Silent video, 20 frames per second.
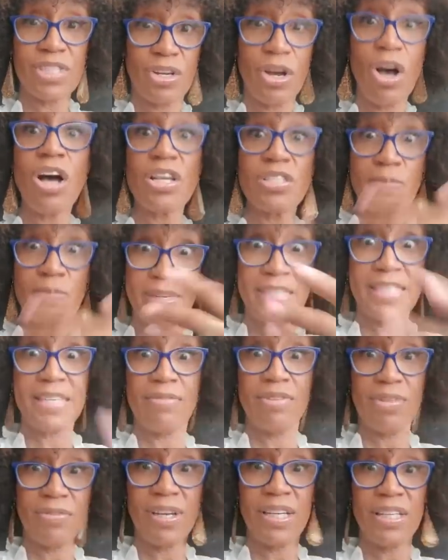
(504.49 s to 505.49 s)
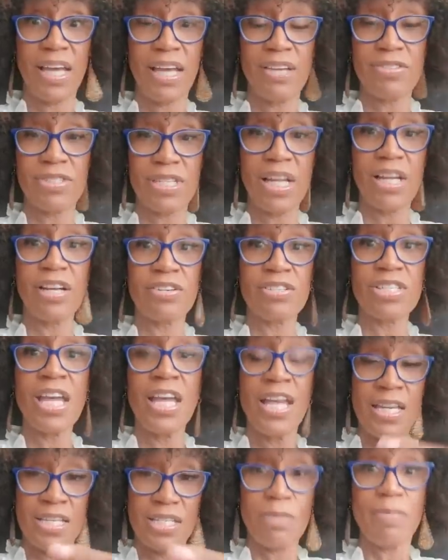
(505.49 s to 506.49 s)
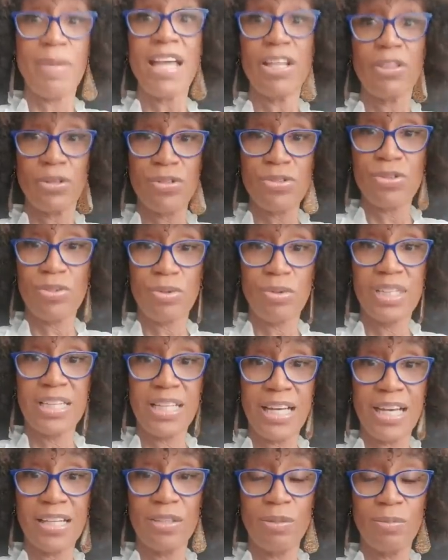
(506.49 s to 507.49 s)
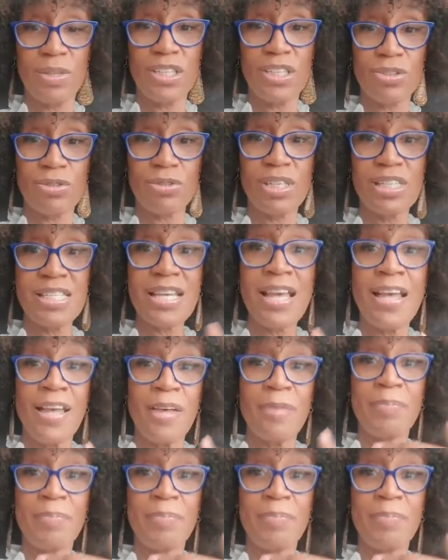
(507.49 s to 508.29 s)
It cost me $75,000 to make those three documentaries